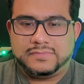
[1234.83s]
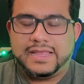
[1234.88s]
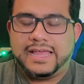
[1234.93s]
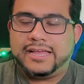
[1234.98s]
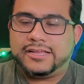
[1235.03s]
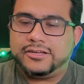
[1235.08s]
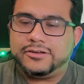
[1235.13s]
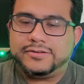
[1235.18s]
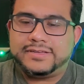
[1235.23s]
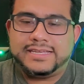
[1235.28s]

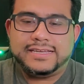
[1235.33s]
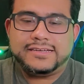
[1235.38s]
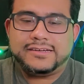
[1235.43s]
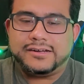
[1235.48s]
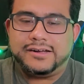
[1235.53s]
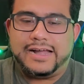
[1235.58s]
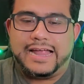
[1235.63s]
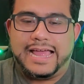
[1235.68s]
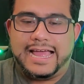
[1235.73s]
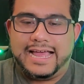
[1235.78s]
Echo, kick
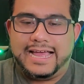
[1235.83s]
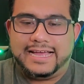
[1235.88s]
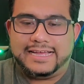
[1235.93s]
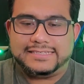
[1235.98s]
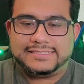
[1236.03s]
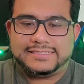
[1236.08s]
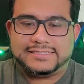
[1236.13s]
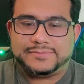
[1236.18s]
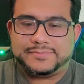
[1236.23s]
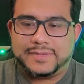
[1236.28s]
her
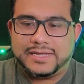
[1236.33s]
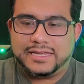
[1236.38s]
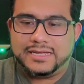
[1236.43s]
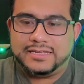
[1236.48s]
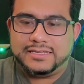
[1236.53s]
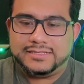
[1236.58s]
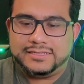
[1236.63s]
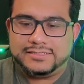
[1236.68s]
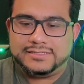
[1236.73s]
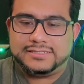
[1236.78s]
ass,
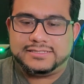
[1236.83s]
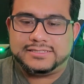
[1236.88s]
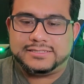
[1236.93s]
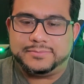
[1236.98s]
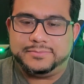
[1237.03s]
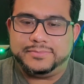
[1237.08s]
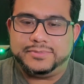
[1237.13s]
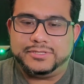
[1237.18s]
man. This is some